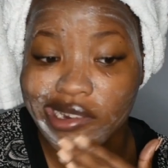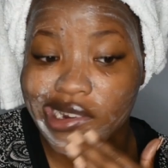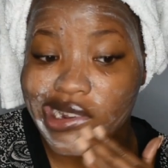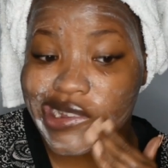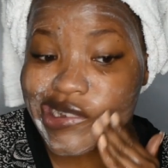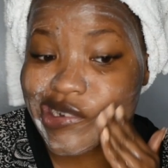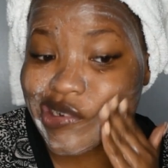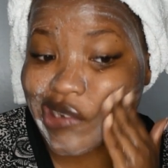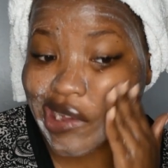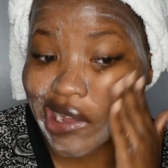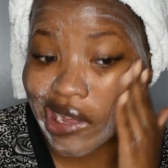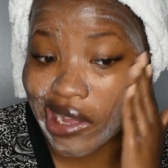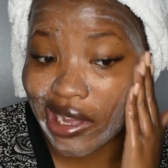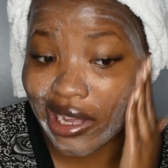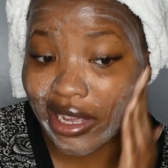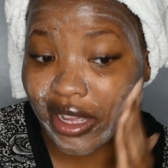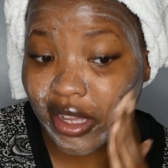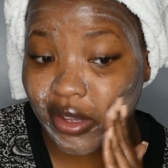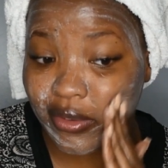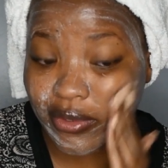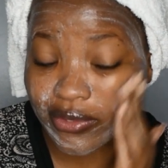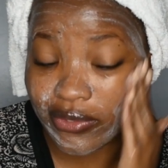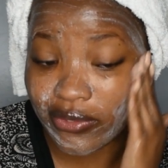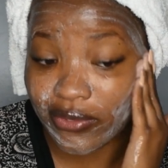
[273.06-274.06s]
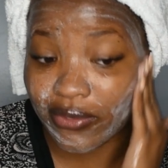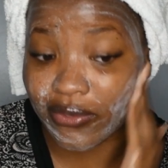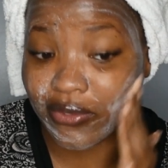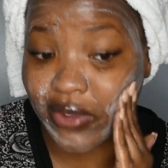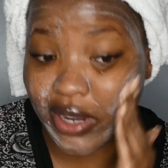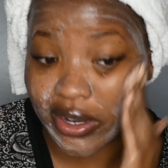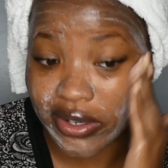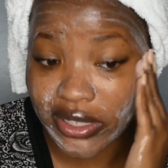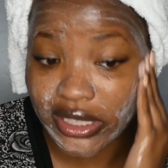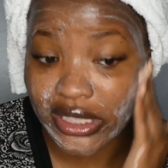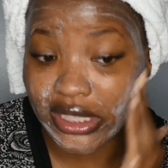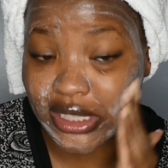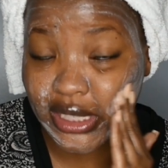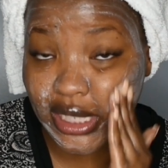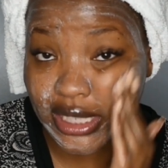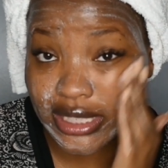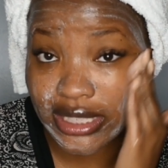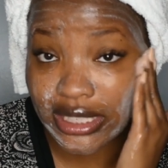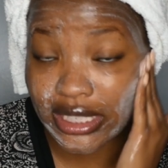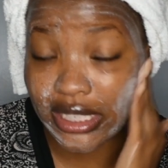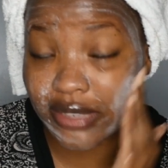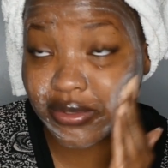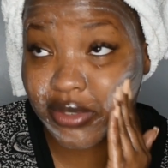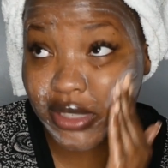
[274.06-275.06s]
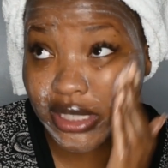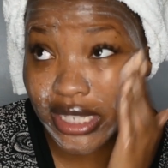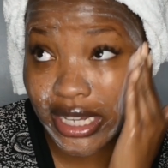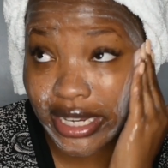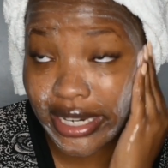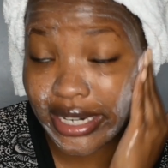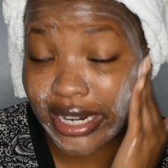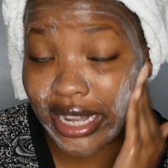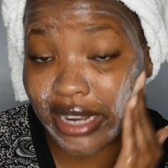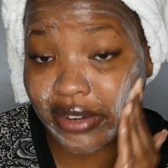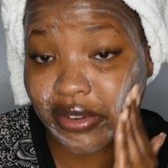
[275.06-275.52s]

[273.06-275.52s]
Well, I have very sensitive skin.